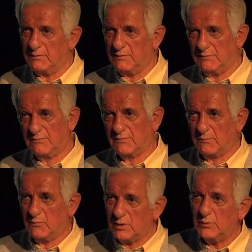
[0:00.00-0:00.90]
from
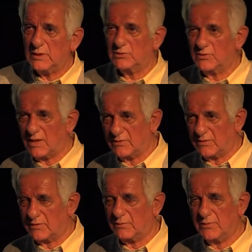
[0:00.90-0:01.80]
one word to the other.
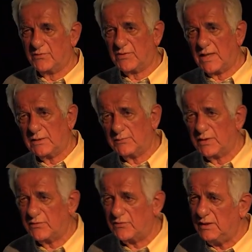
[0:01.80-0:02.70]
Risalat
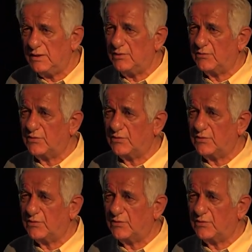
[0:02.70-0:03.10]
Palestine is